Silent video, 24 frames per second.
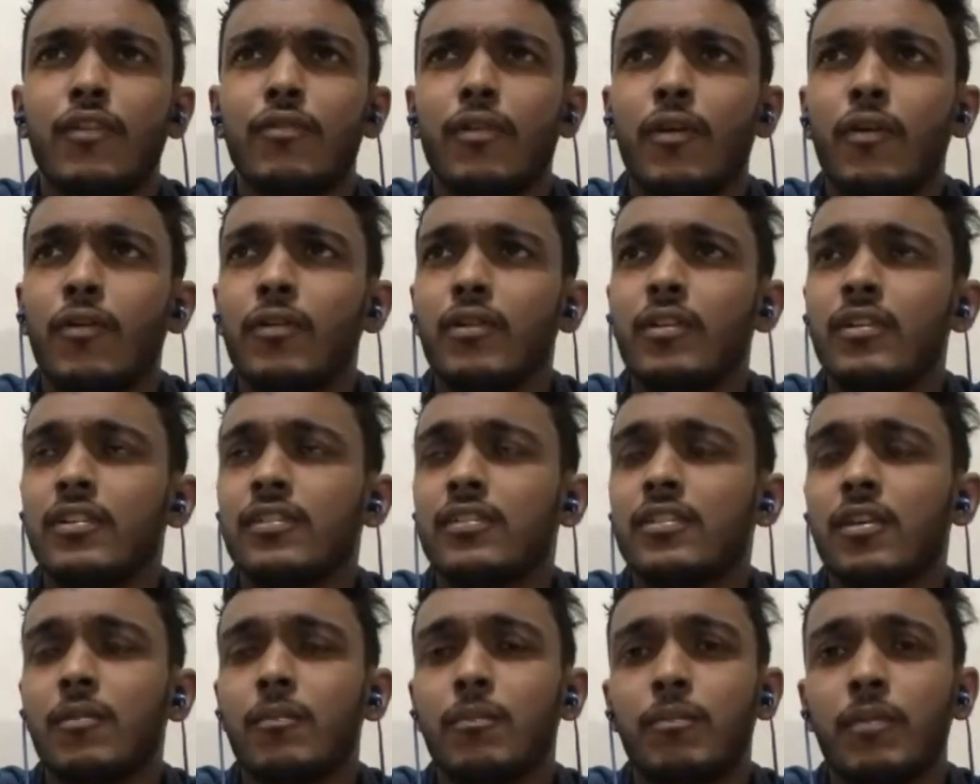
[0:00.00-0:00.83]
found
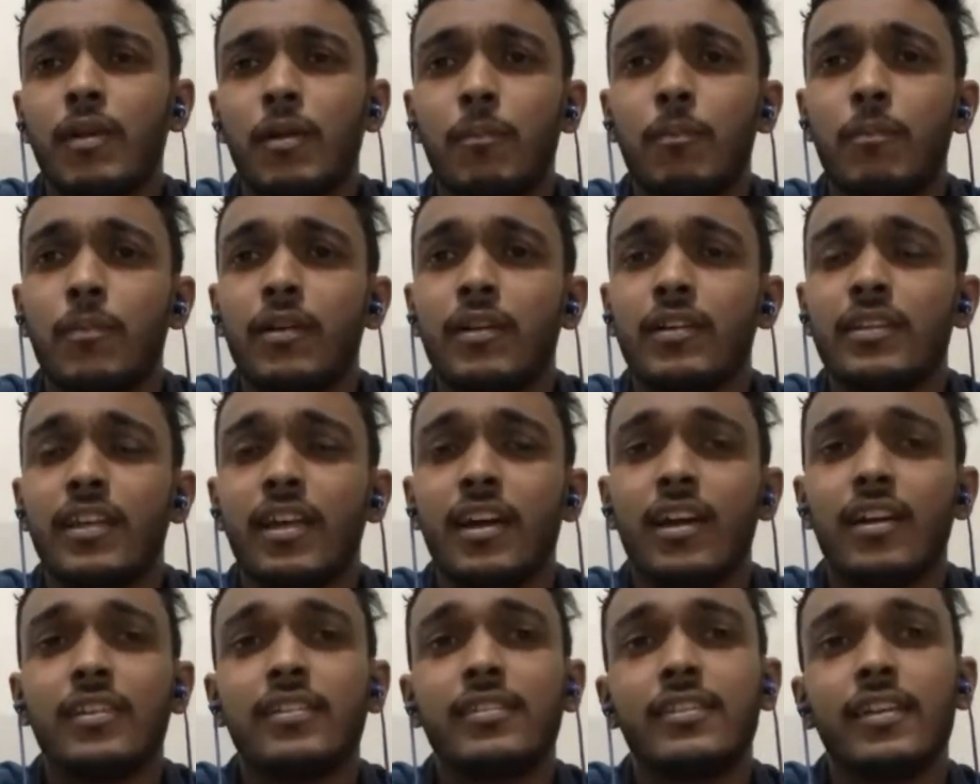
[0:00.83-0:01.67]
some people, they
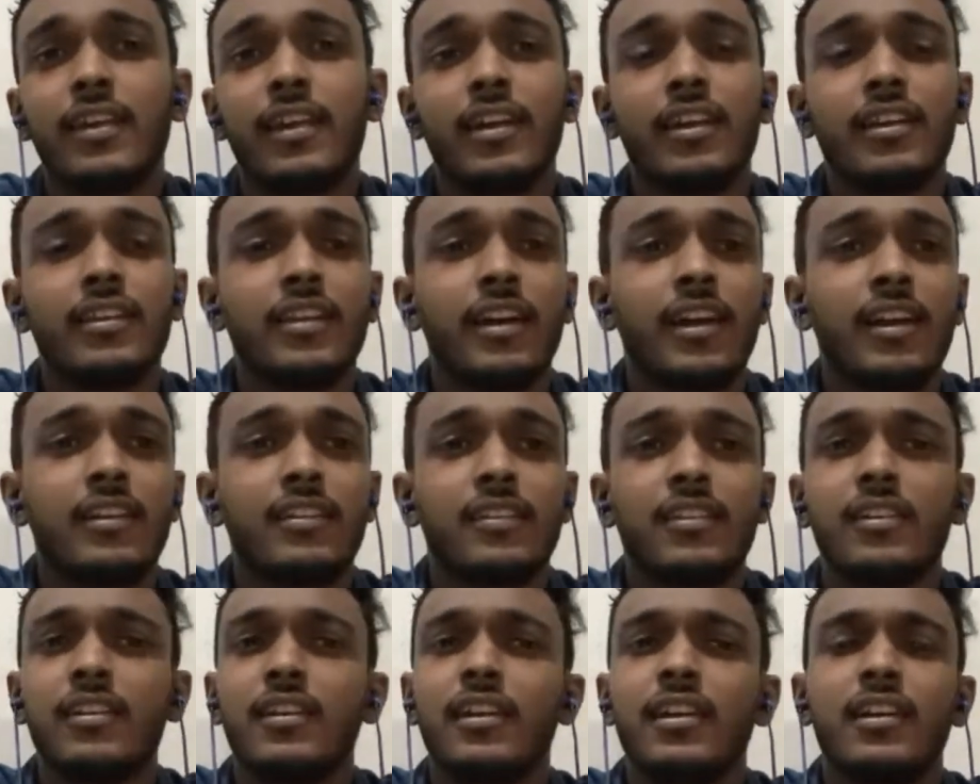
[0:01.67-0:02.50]
are saying that
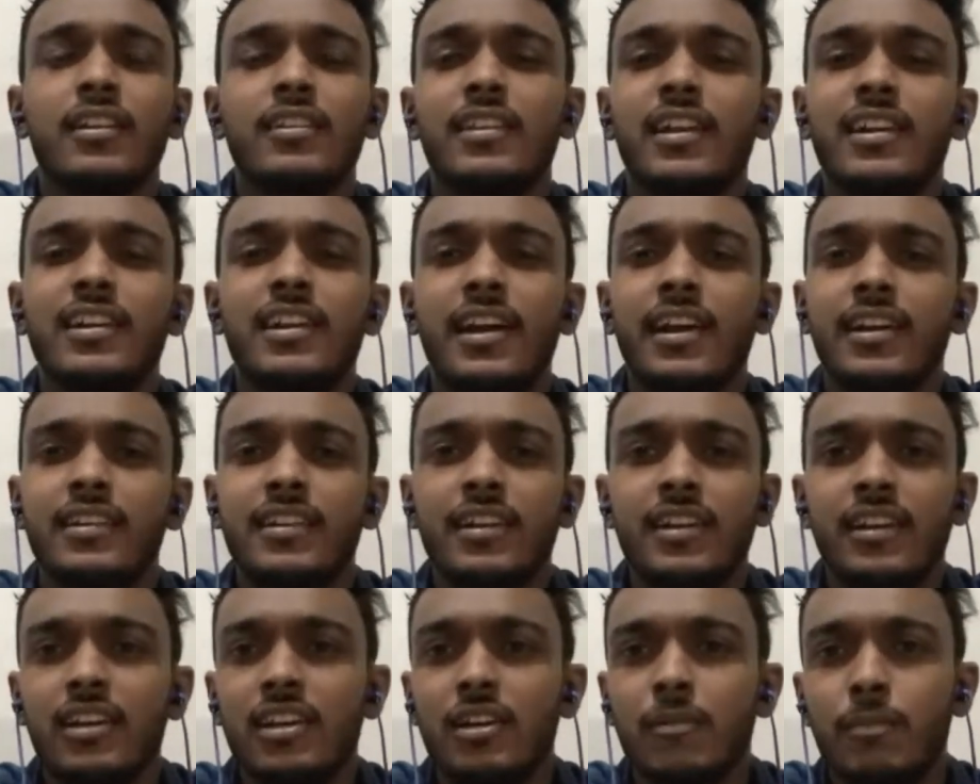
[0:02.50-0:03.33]
the
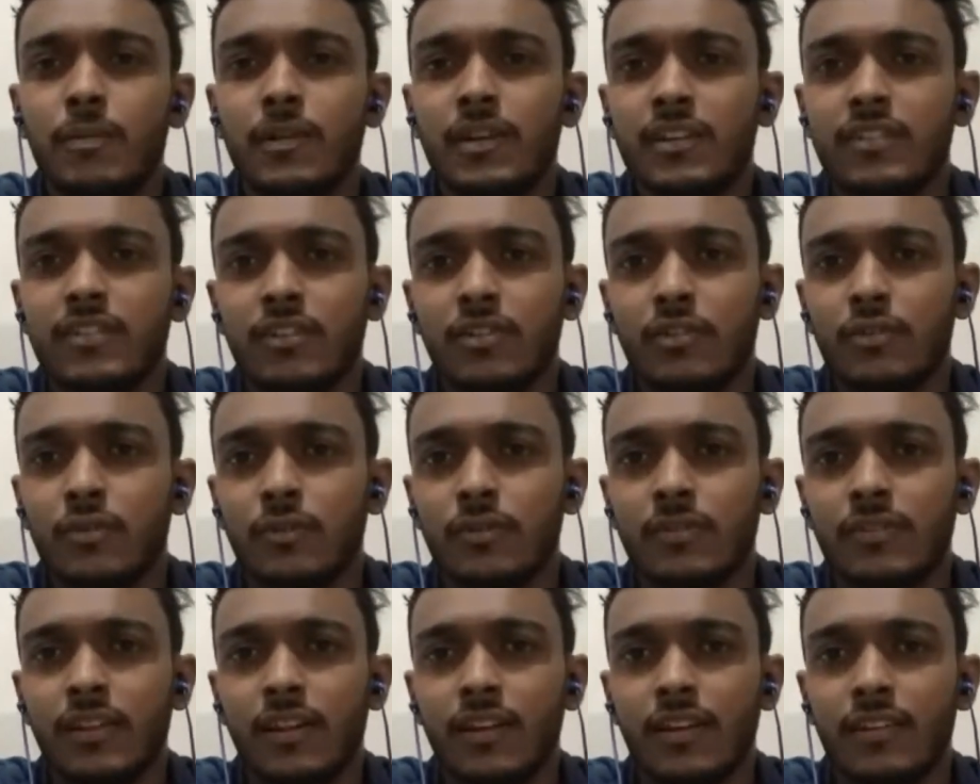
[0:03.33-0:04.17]
data interpretation
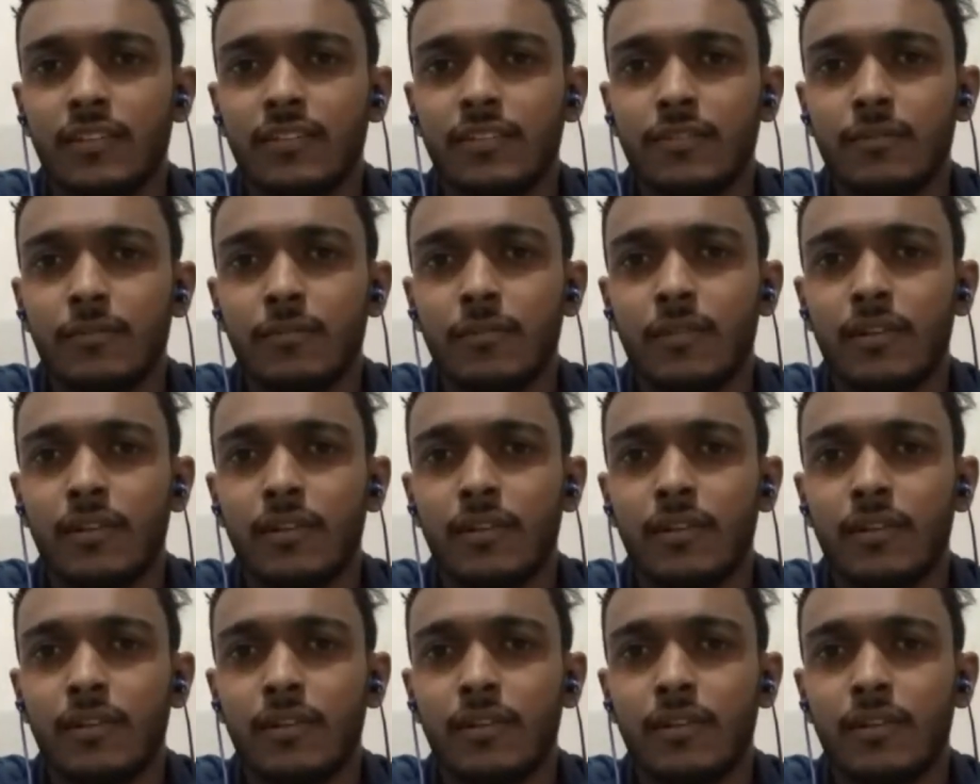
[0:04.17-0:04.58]
questions,